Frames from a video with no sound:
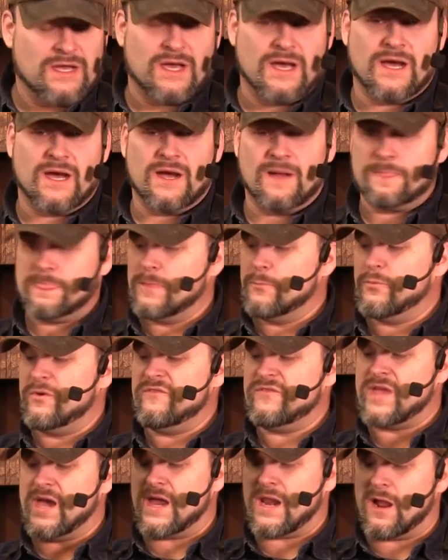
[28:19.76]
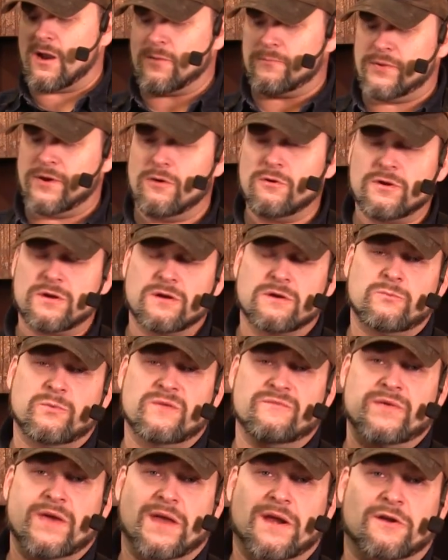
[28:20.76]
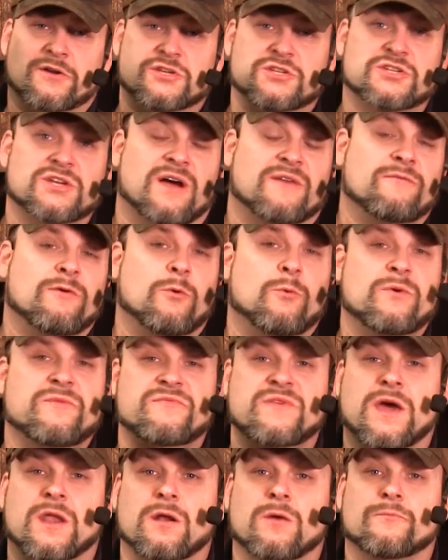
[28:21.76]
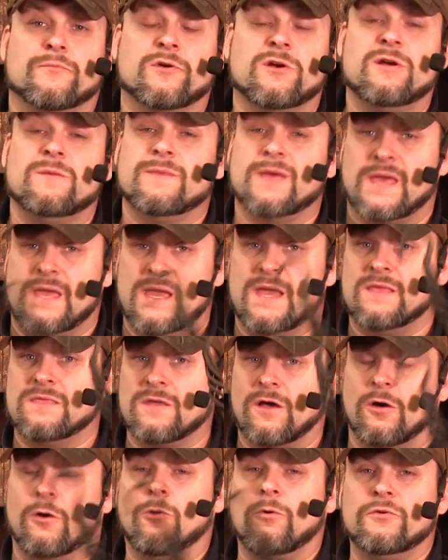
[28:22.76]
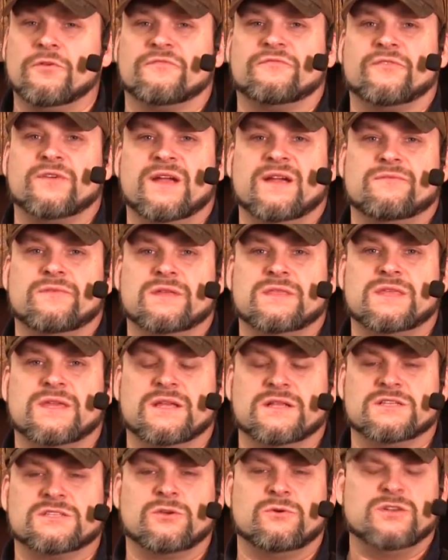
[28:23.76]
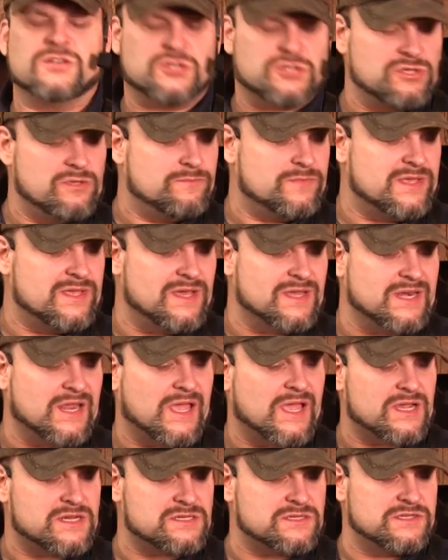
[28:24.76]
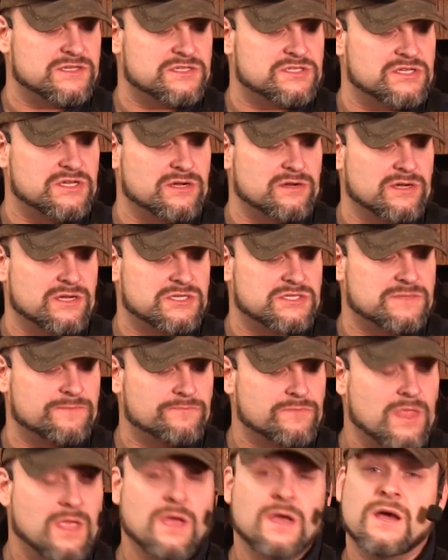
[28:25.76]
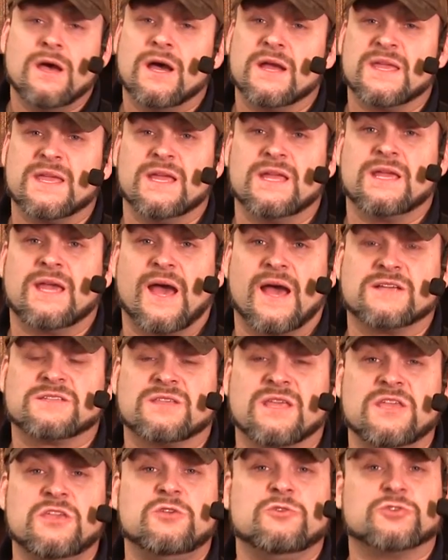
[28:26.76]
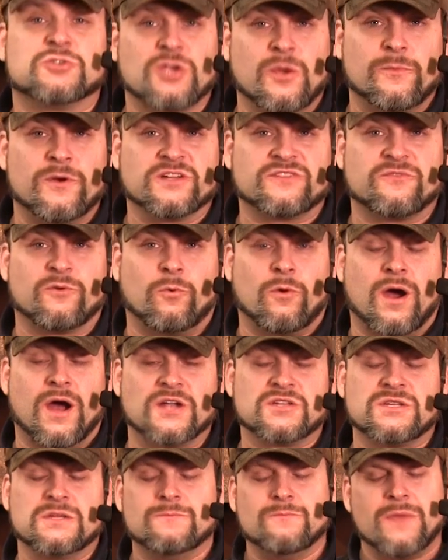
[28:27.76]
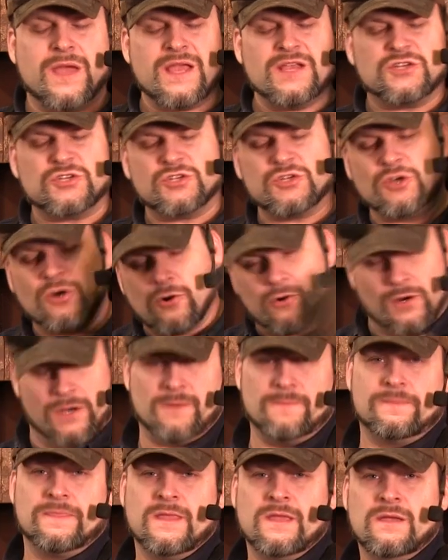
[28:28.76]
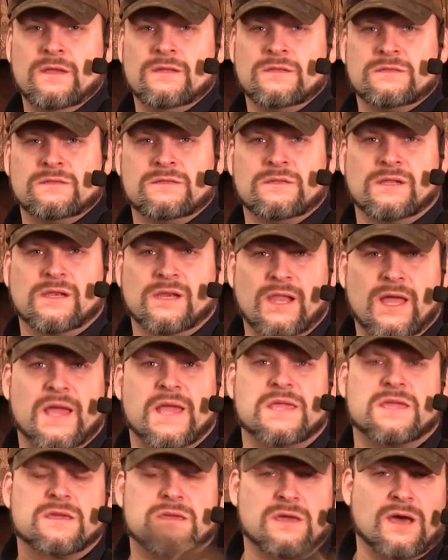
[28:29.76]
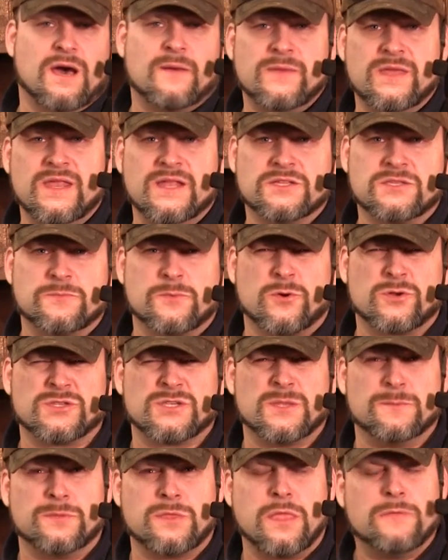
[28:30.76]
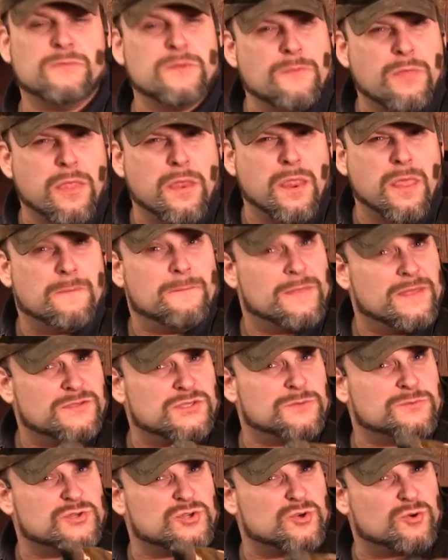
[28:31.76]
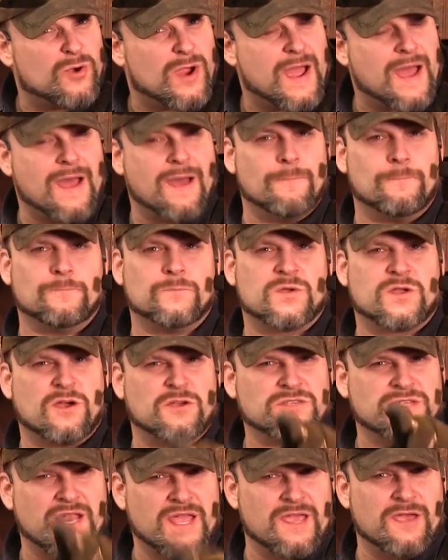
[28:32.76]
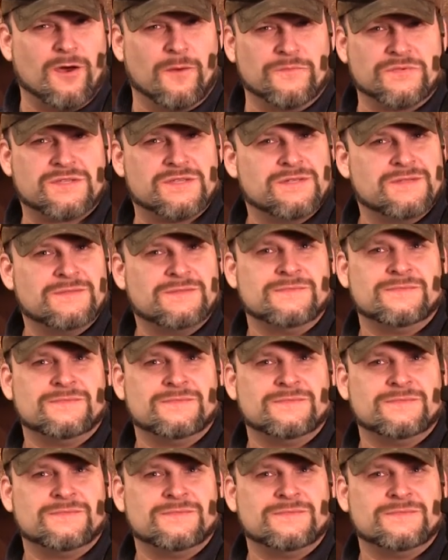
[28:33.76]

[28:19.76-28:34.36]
Uh, we've got our poker, we've got our shovel, we've got our broom, and the holder for everything. So it should be an excellent series. Again, guys, thank you so much for watching. Make sure to like, comment, and sub sub subscribe because it helps.